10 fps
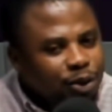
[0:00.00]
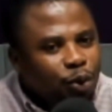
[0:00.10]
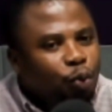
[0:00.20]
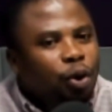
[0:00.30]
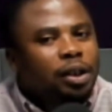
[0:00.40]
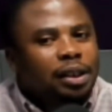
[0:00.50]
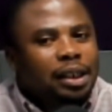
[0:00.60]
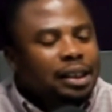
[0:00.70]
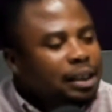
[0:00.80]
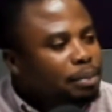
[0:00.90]
not what
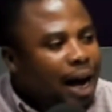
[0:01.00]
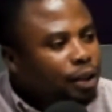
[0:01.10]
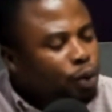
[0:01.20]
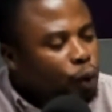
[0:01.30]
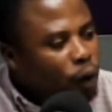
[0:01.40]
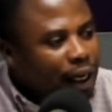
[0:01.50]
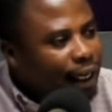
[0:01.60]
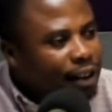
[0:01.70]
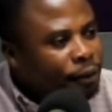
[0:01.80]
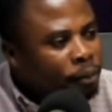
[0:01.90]
the team has to look
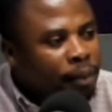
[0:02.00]
like.